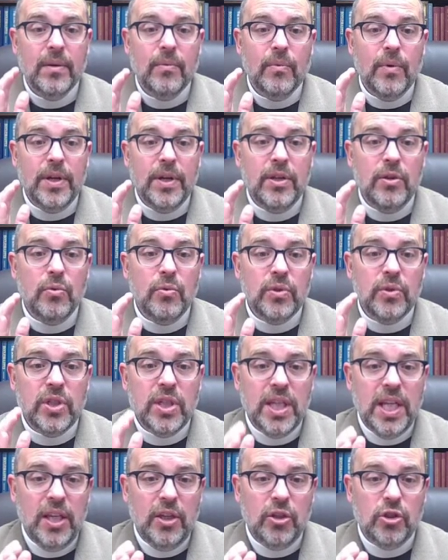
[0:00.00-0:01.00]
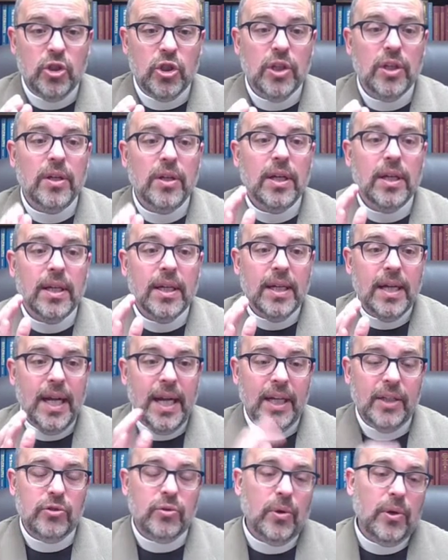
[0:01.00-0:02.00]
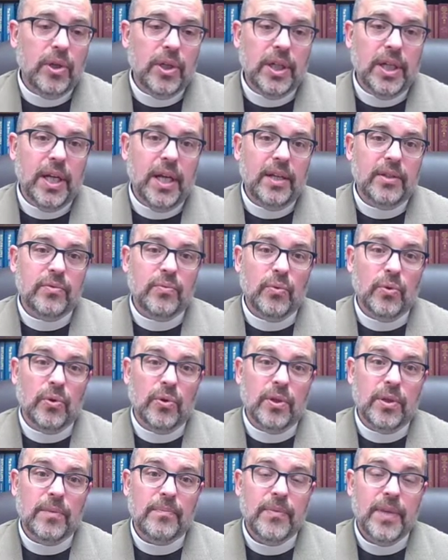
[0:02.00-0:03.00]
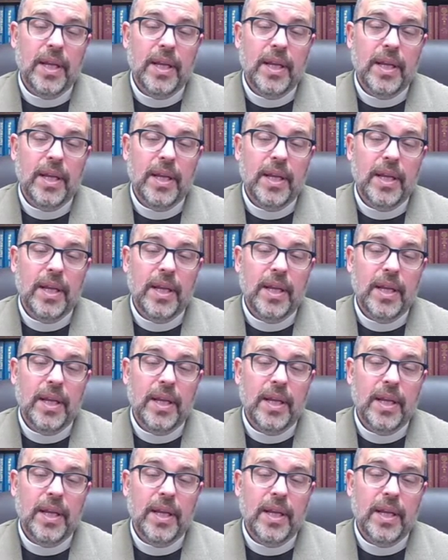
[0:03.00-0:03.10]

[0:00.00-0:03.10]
when you teach contrary to God's word.